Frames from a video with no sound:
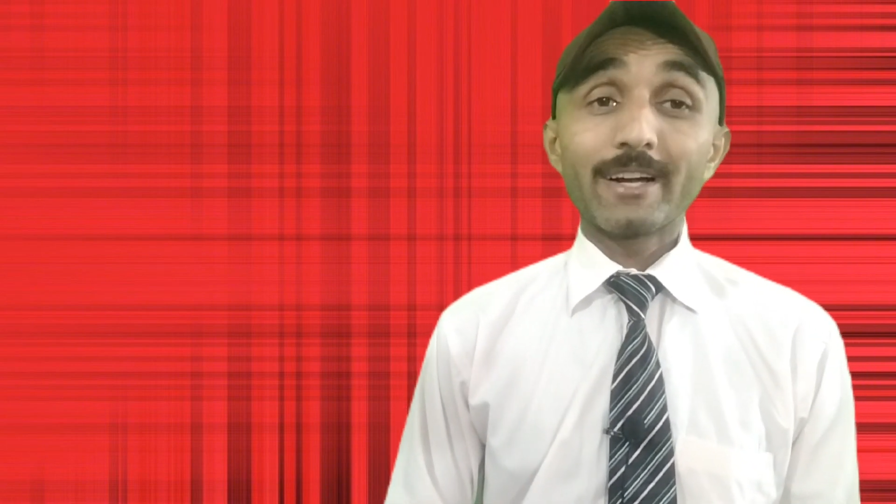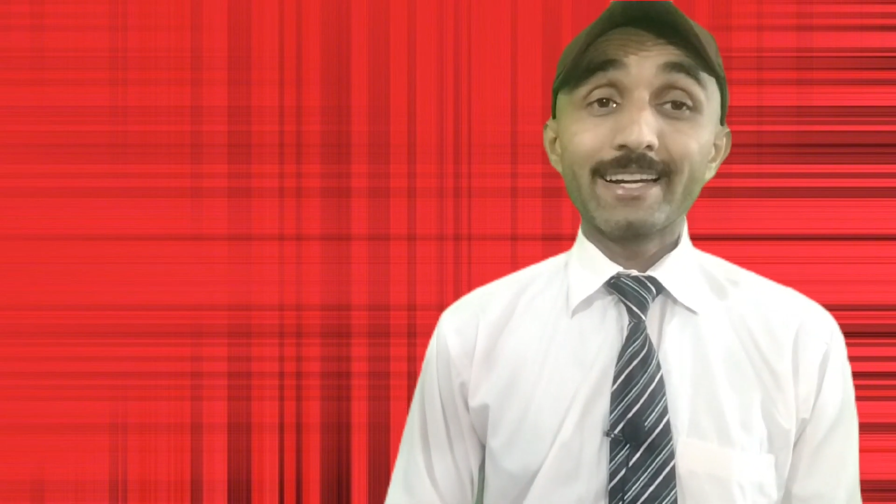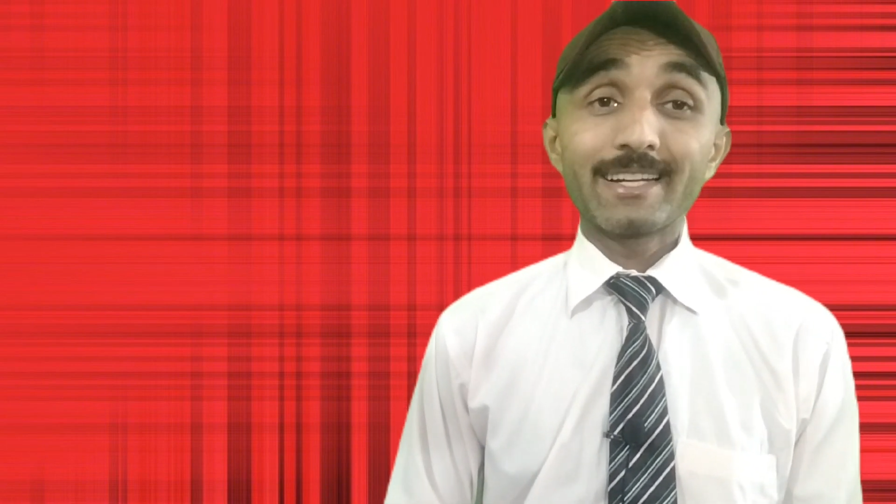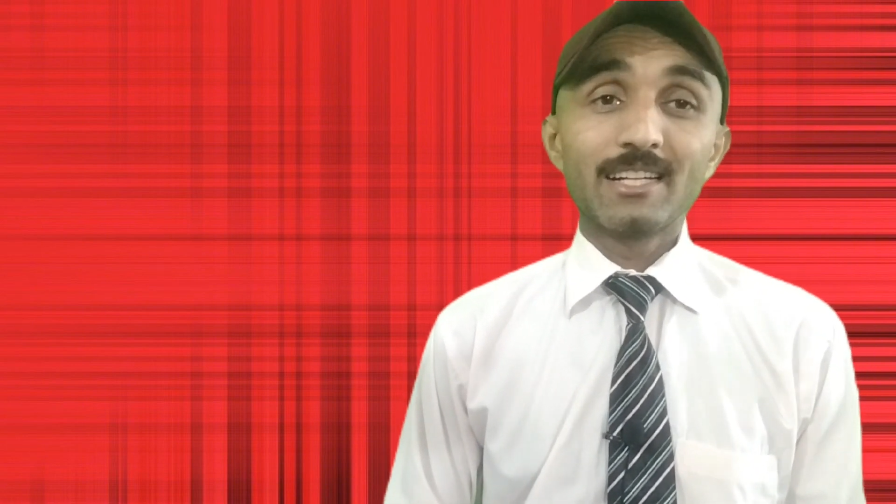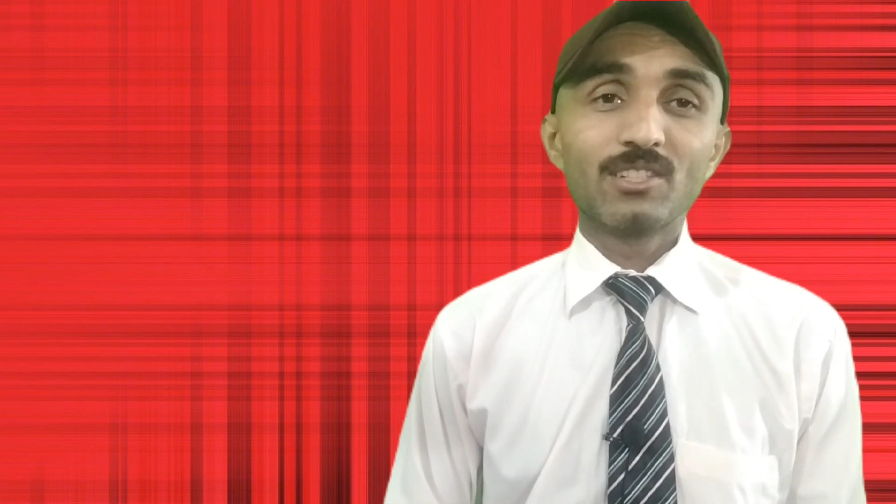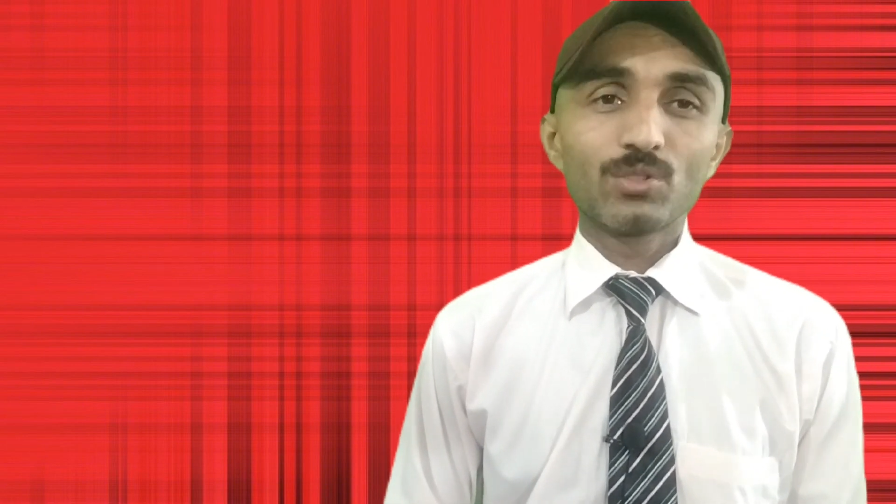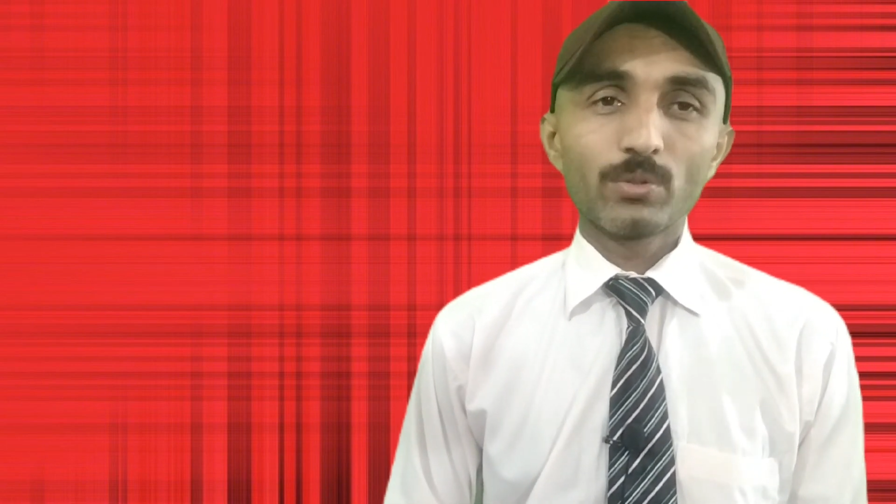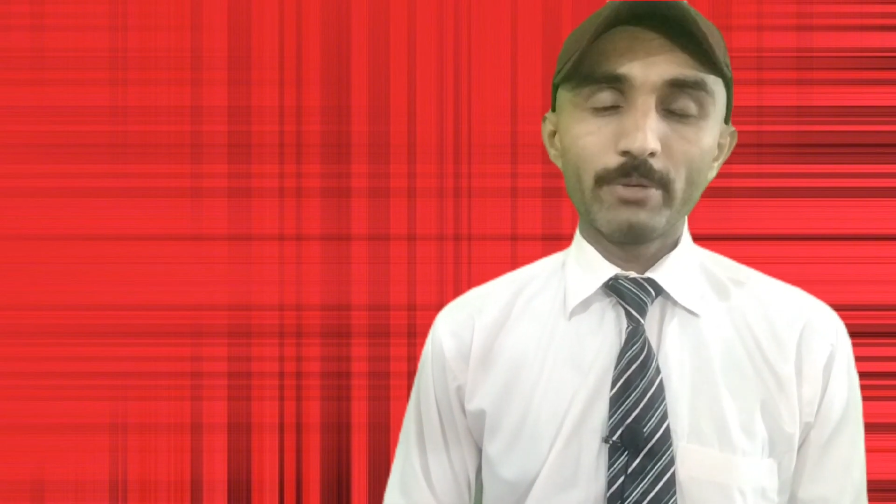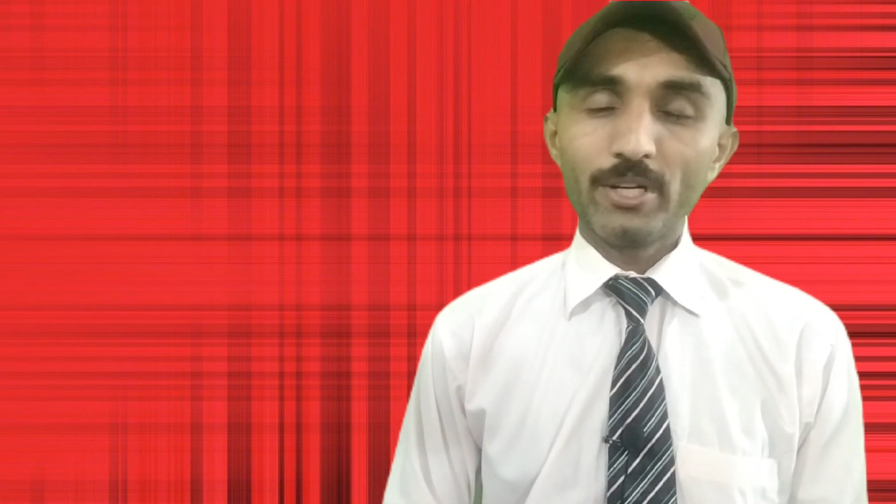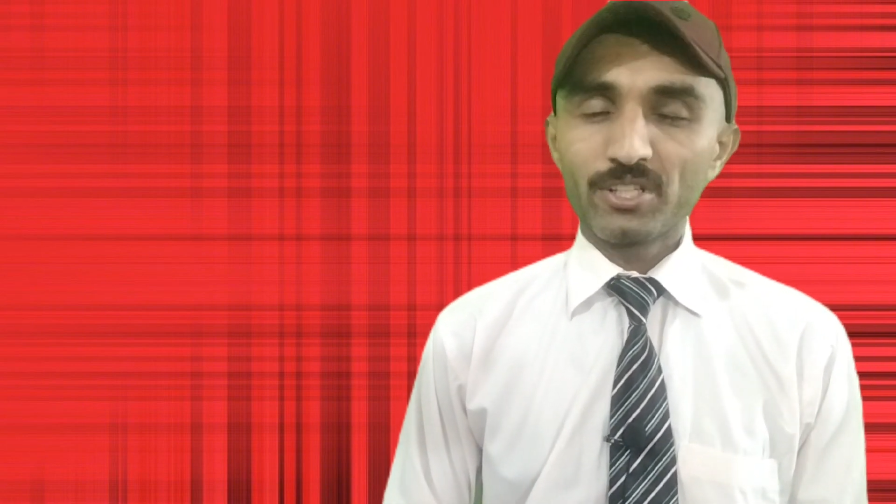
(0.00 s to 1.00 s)
content
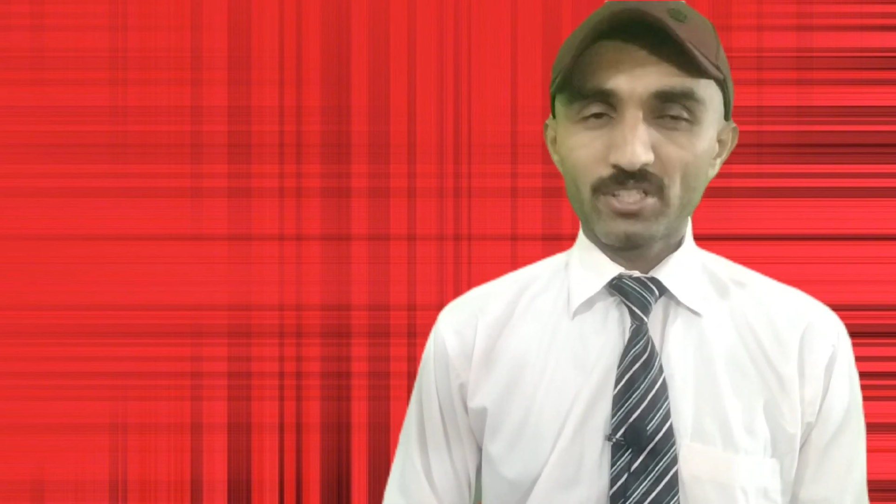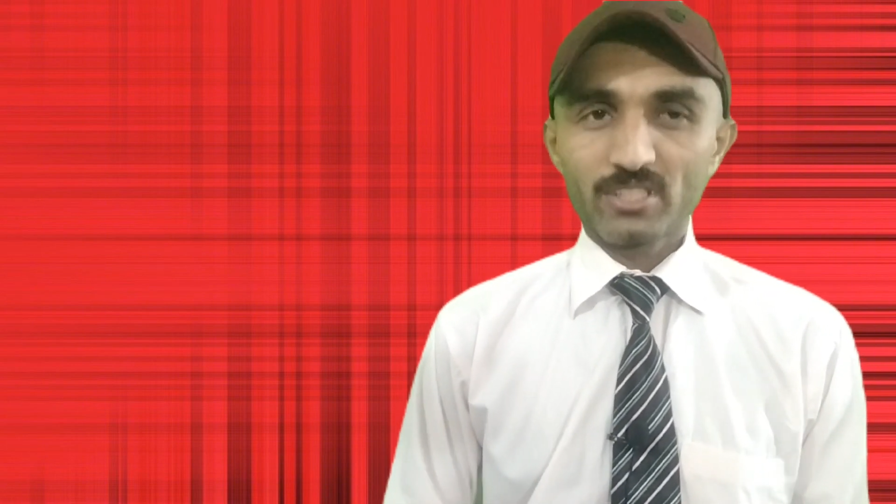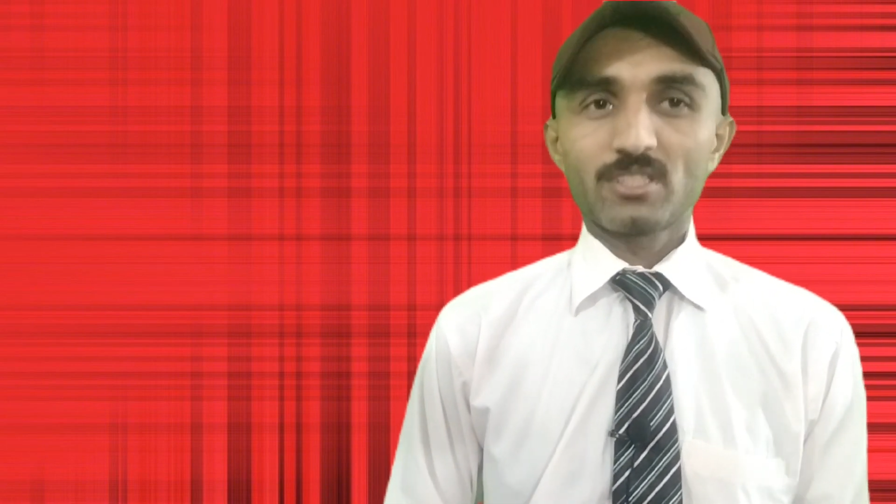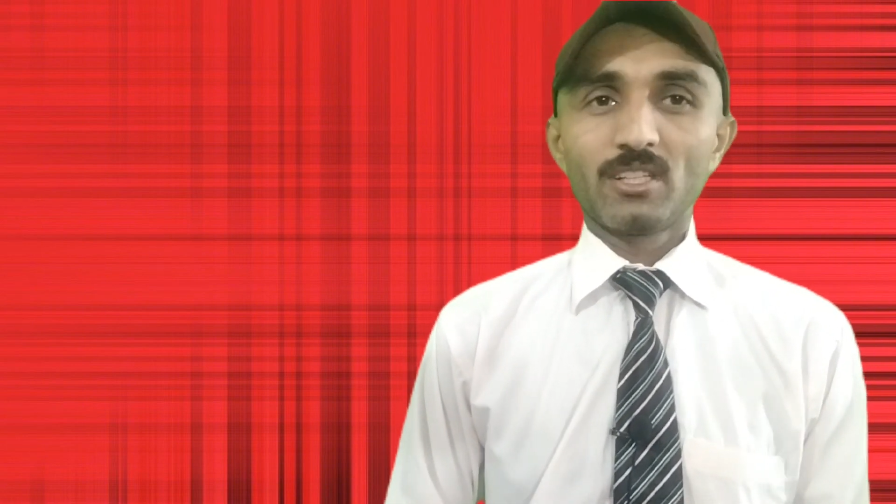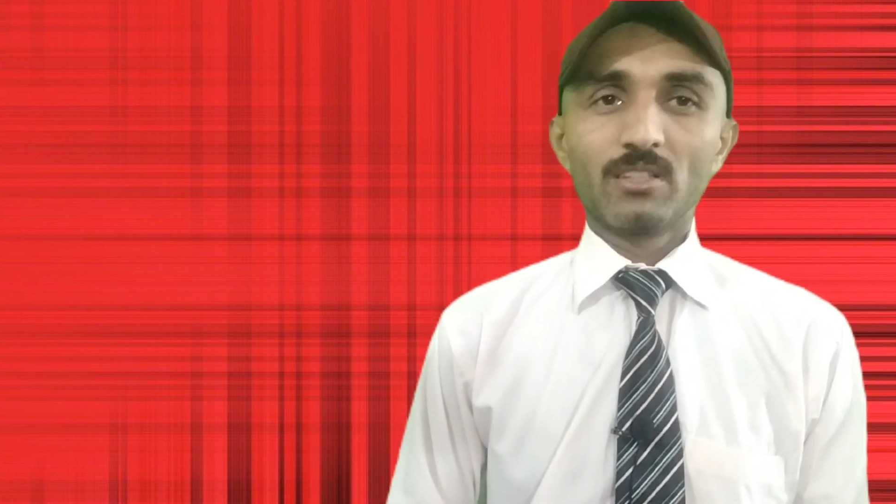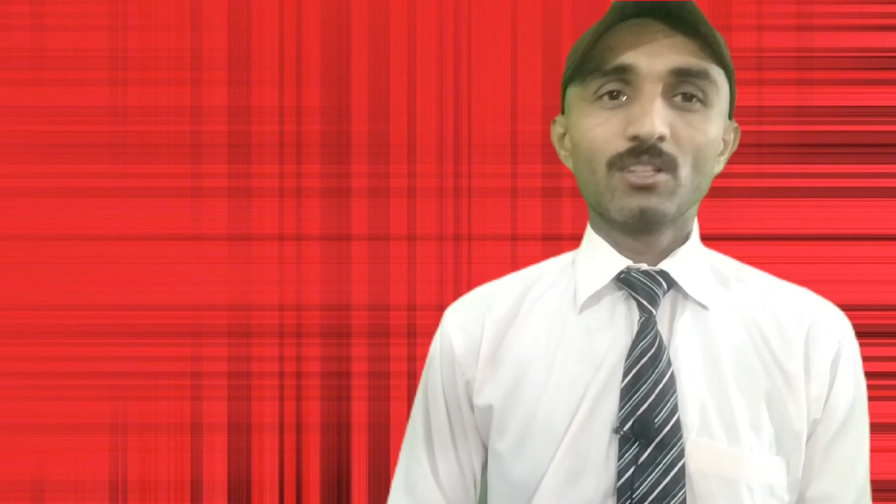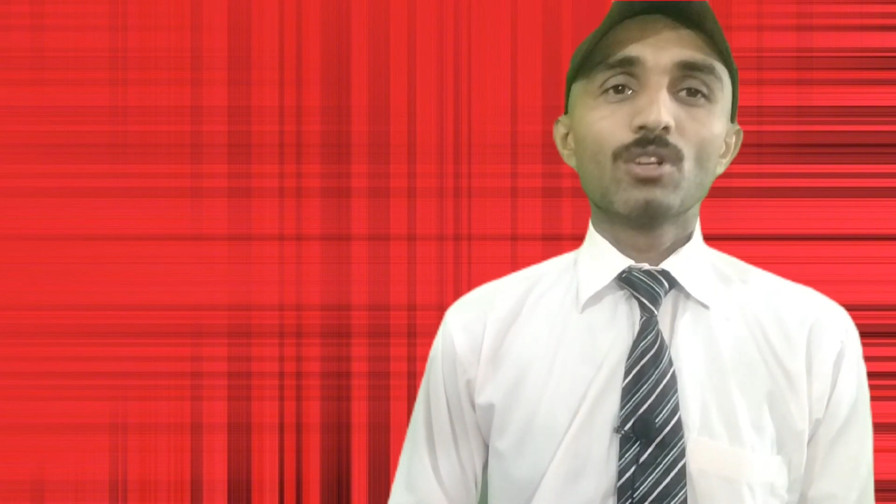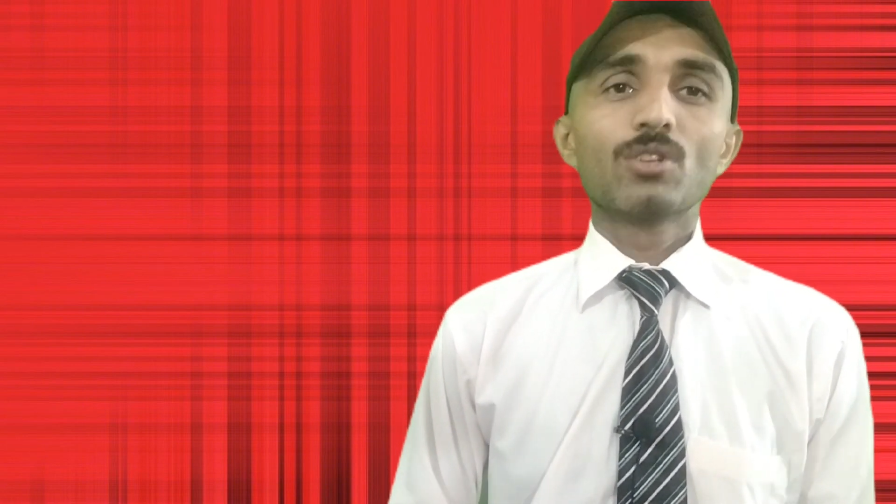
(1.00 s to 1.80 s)
should be interesting,